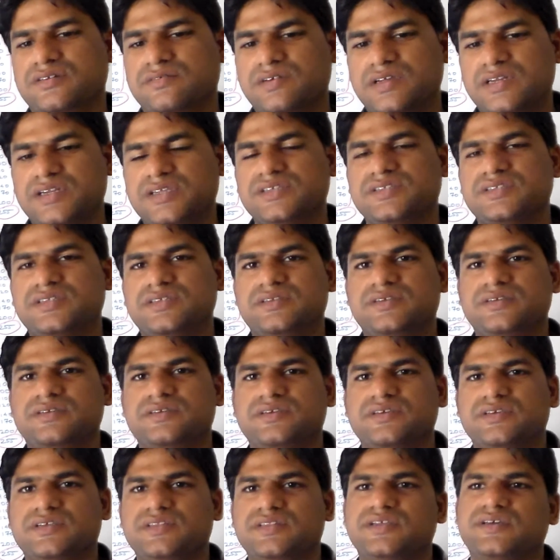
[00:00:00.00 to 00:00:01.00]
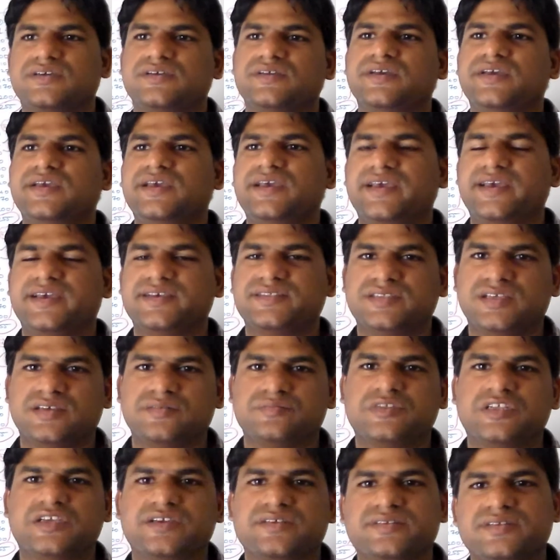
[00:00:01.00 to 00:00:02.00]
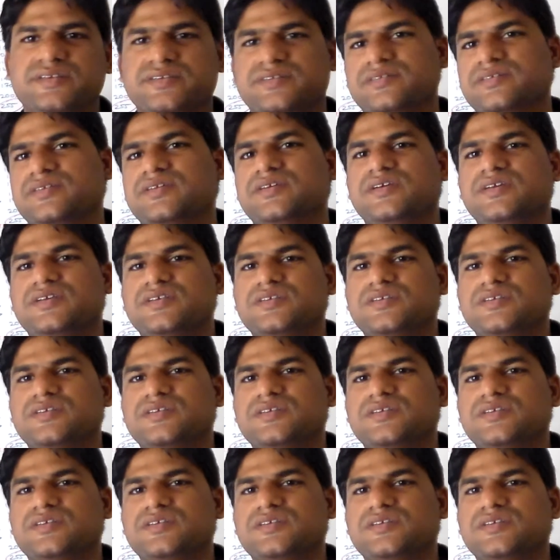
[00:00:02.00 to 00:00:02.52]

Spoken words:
queries in the exams as such.